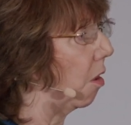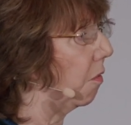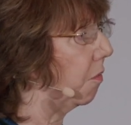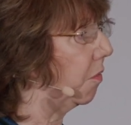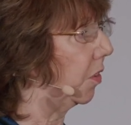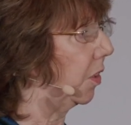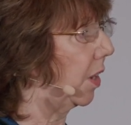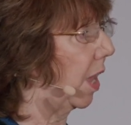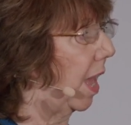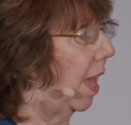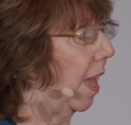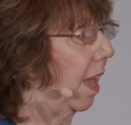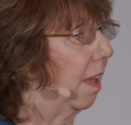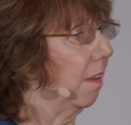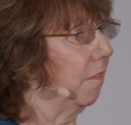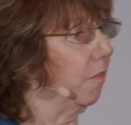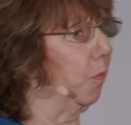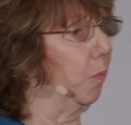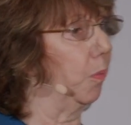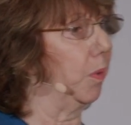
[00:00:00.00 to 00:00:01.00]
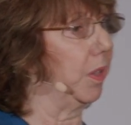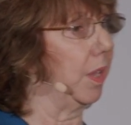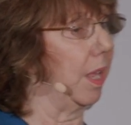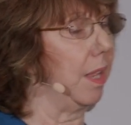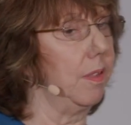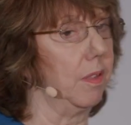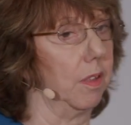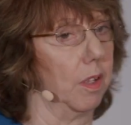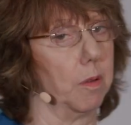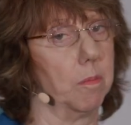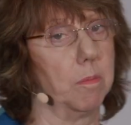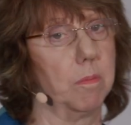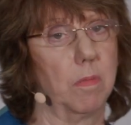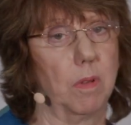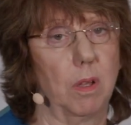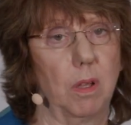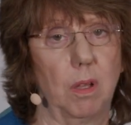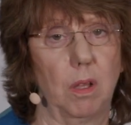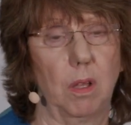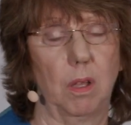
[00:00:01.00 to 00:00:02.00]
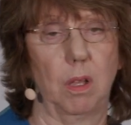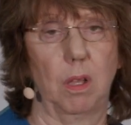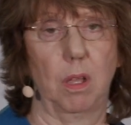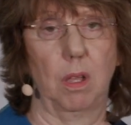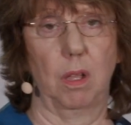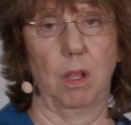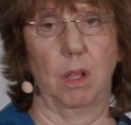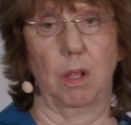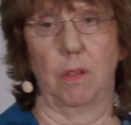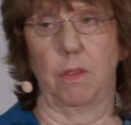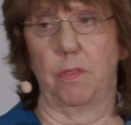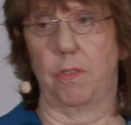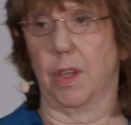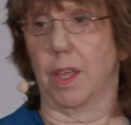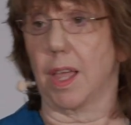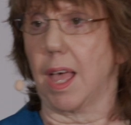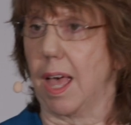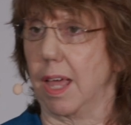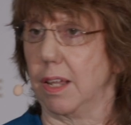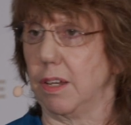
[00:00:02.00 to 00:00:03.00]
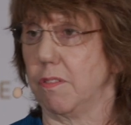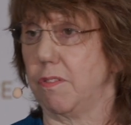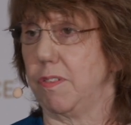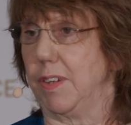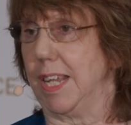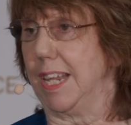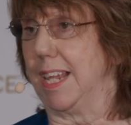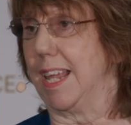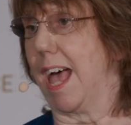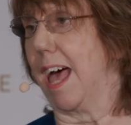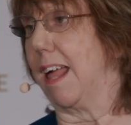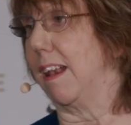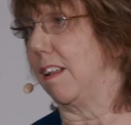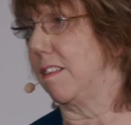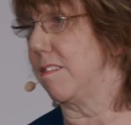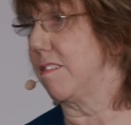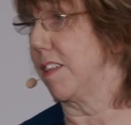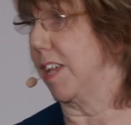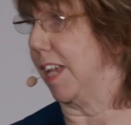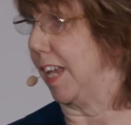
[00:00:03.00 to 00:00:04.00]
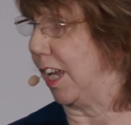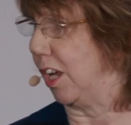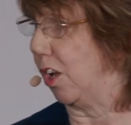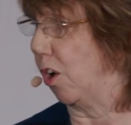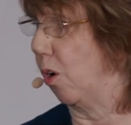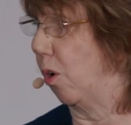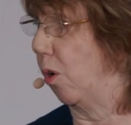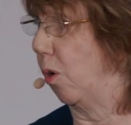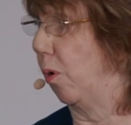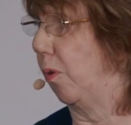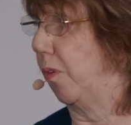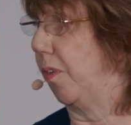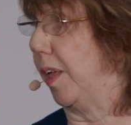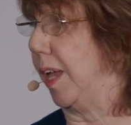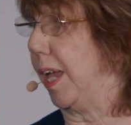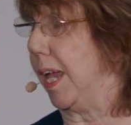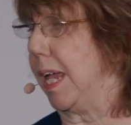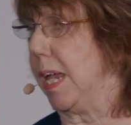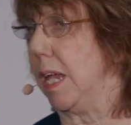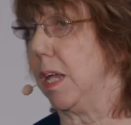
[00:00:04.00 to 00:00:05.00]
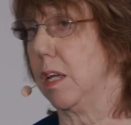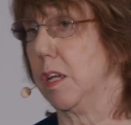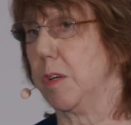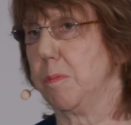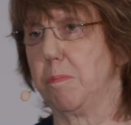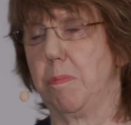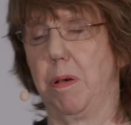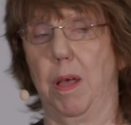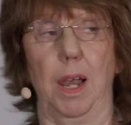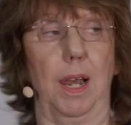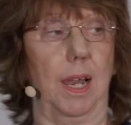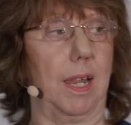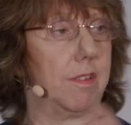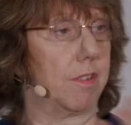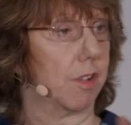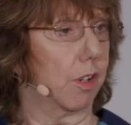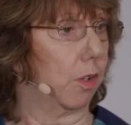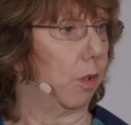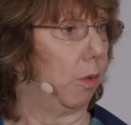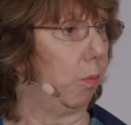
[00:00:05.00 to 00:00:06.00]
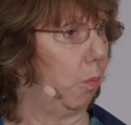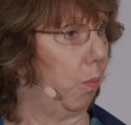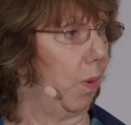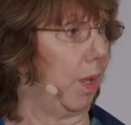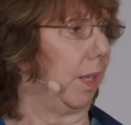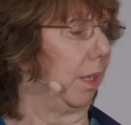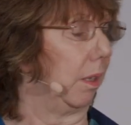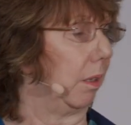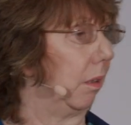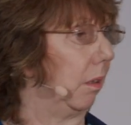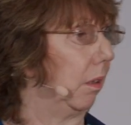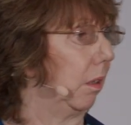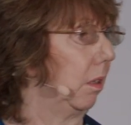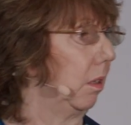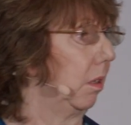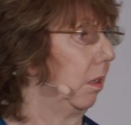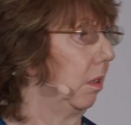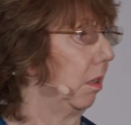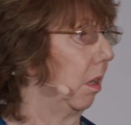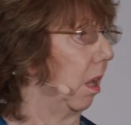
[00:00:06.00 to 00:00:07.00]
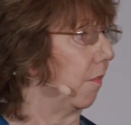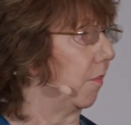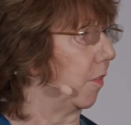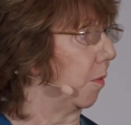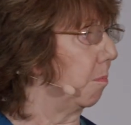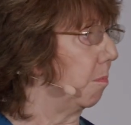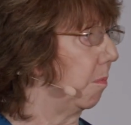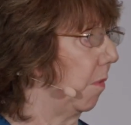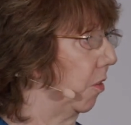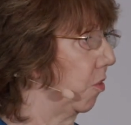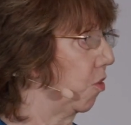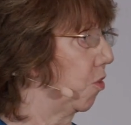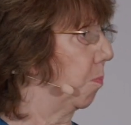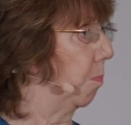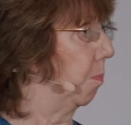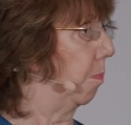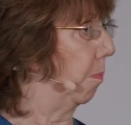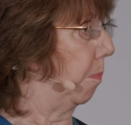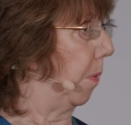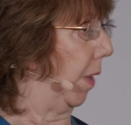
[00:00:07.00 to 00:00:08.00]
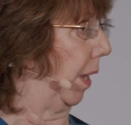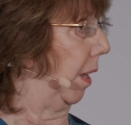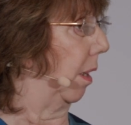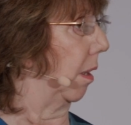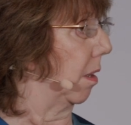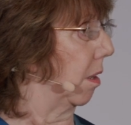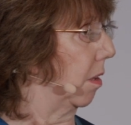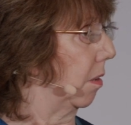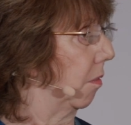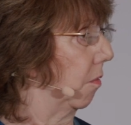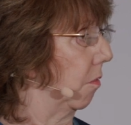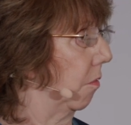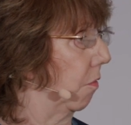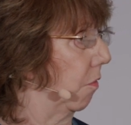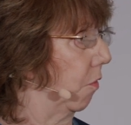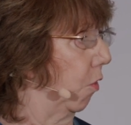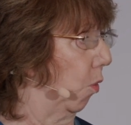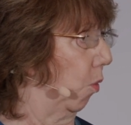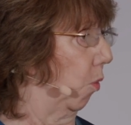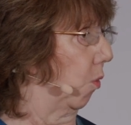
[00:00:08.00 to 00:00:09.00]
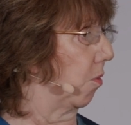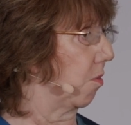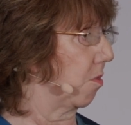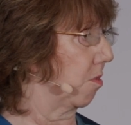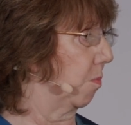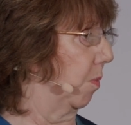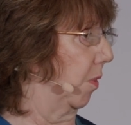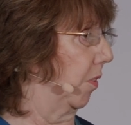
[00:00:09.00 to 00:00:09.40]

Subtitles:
often have within them the kind of legality or the political will of a much bigger force.